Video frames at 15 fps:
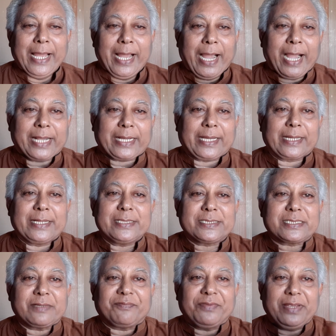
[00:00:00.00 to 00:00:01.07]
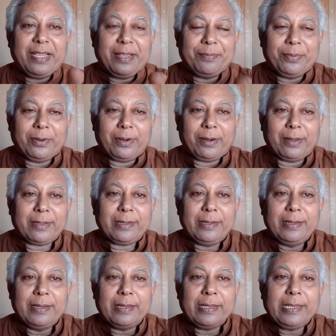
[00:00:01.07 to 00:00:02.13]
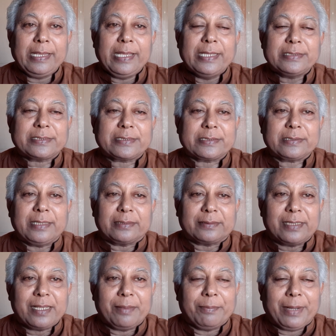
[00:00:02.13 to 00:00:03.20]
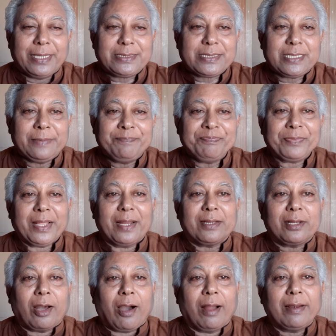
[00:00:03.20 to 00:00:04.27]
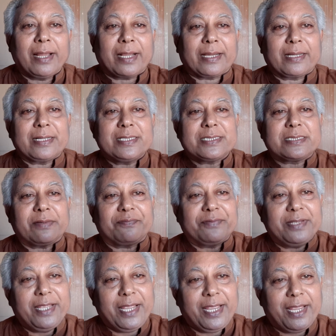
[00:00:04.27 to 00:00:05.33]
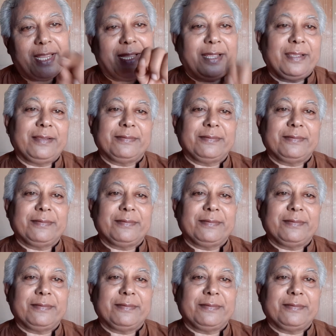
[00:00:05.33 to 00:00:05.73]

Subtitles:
Occurrence of A bar is nothing but non-occurrence of A.